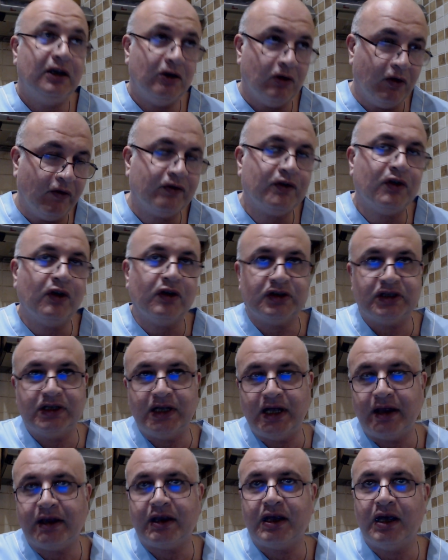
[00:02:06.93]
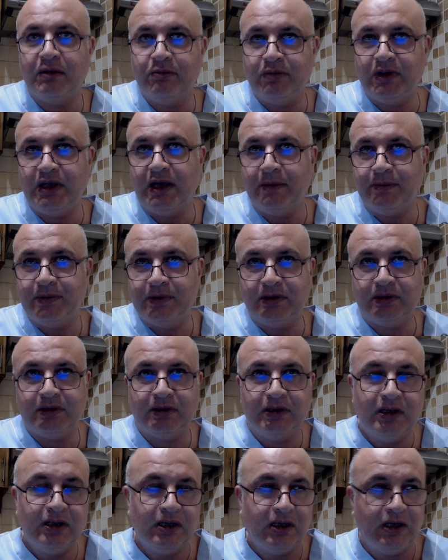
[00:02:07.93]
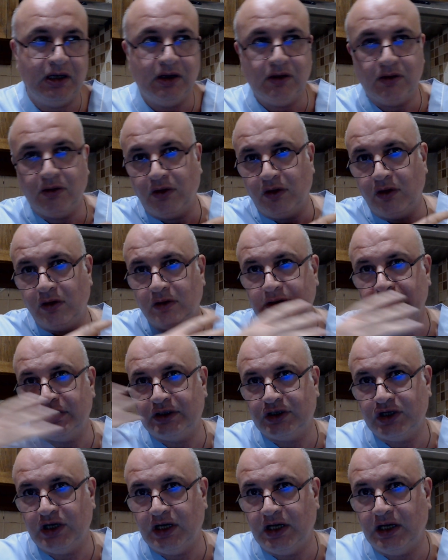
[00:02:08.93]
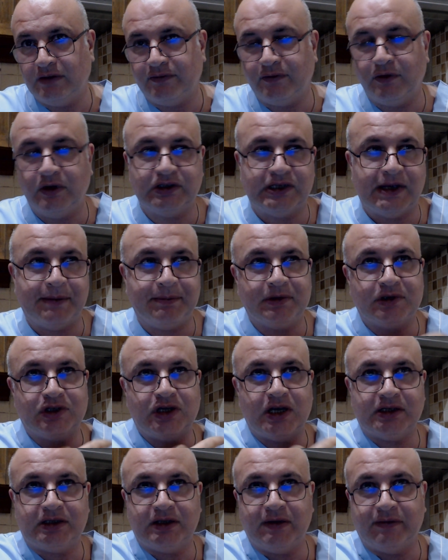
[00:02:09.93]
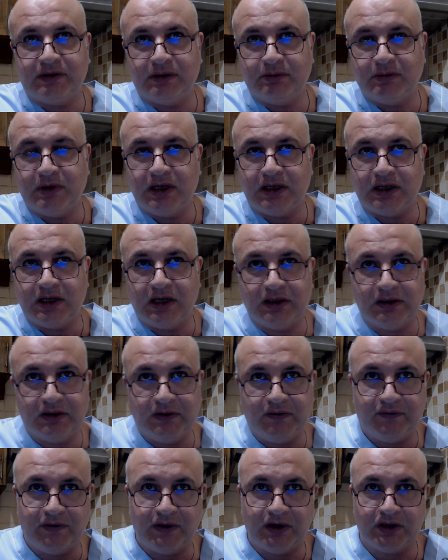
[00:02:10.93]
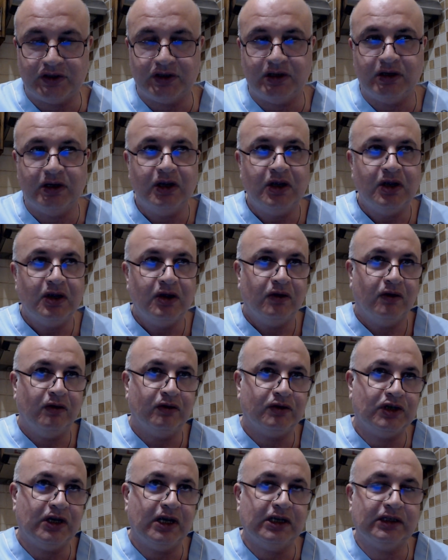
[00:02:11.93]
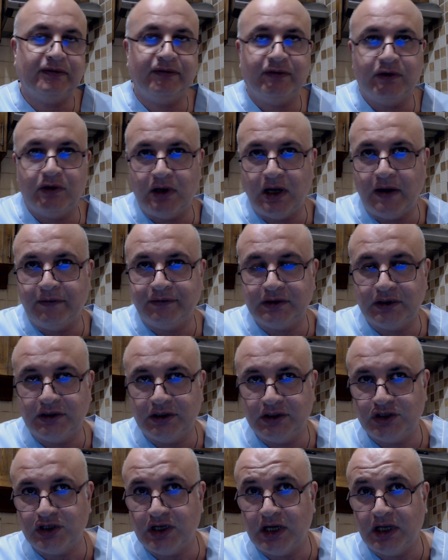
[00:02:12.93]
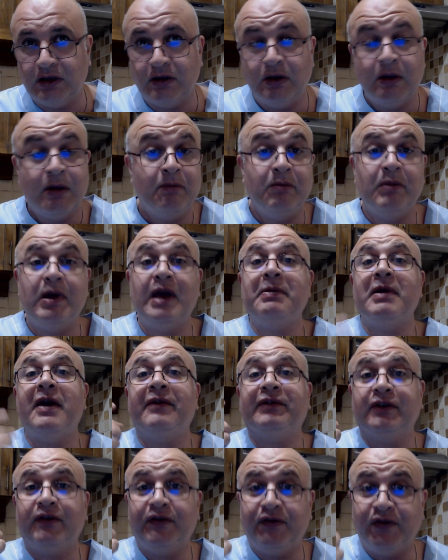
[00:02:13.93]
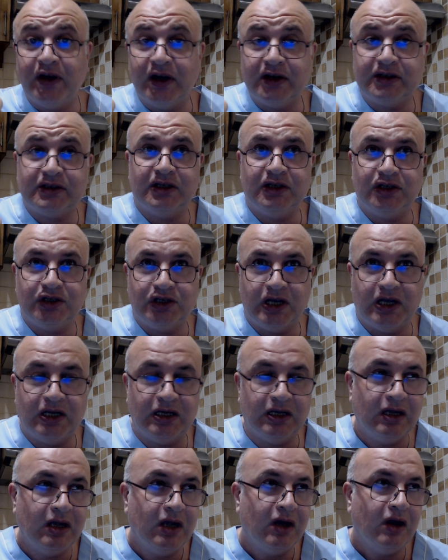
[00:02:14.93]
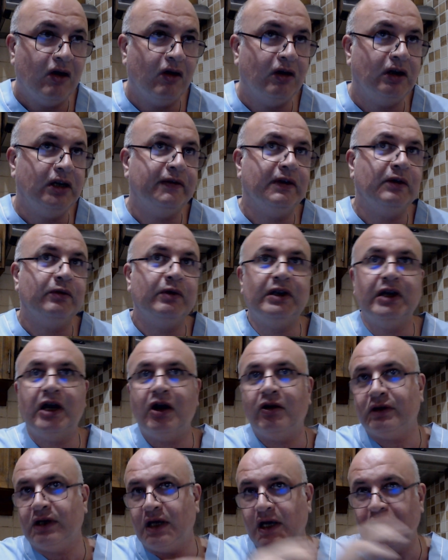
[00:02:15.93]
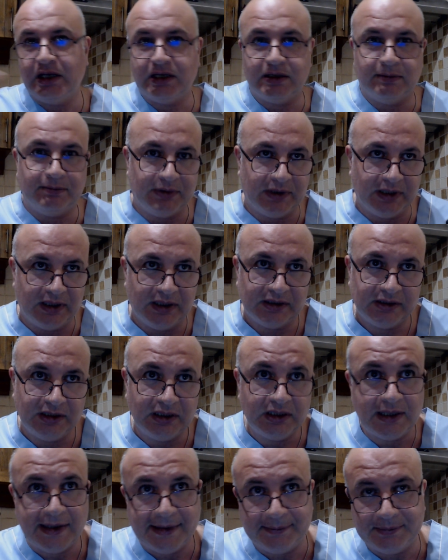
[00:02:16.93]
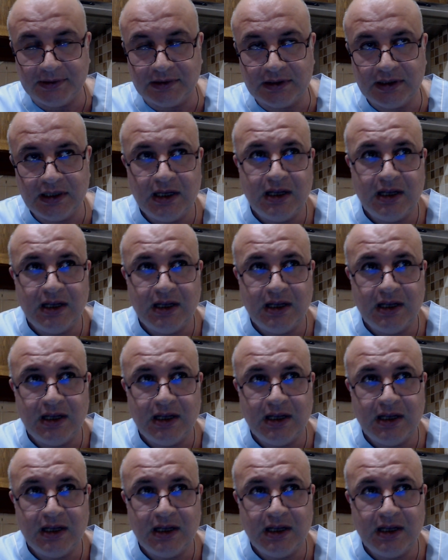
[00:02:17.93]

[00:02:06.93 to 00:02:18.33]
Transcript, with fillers: Of course, death can be happened in all these chains. For example, just after myocardial infarction, or just for after angina, maybe after first angina, or even without any complaints. It happened.